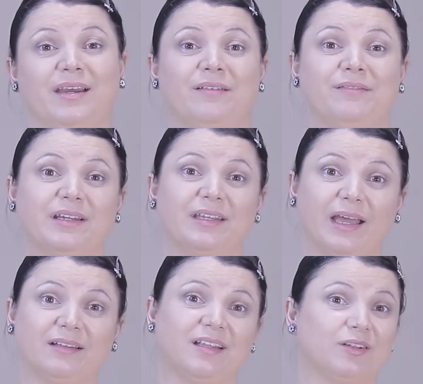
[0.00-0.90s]

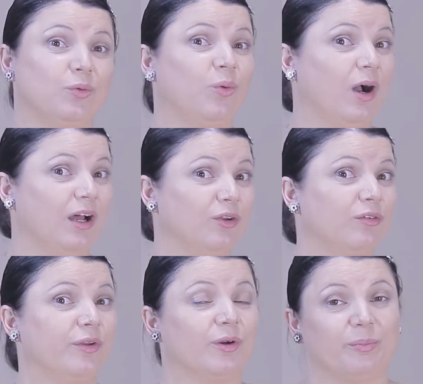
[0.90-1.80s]
forget that one
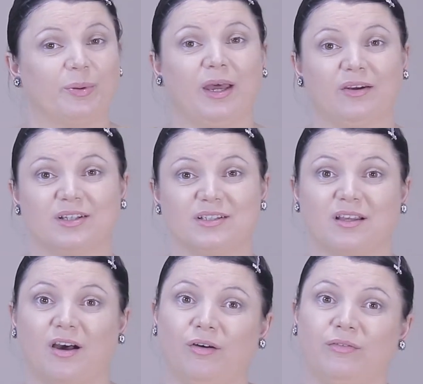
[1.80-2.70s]
of your parents
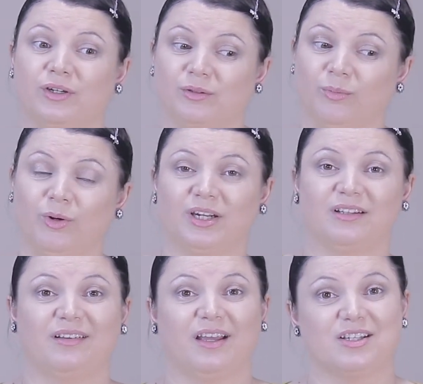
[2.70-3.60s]
offered more
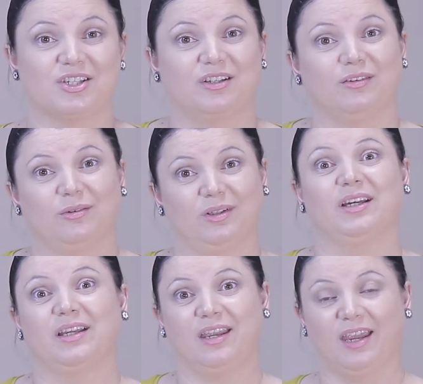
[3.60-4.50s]
attention to
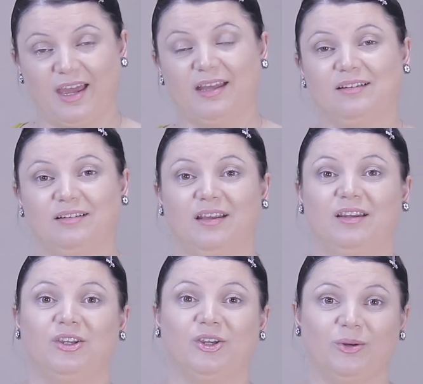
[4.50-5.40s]
the cat
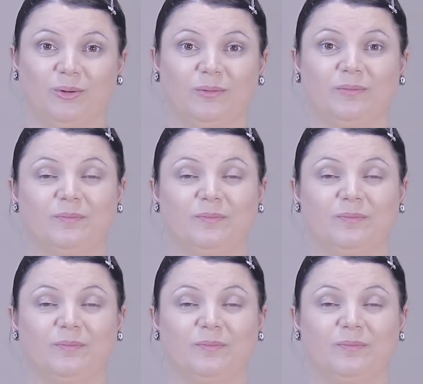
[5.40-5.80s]
than you?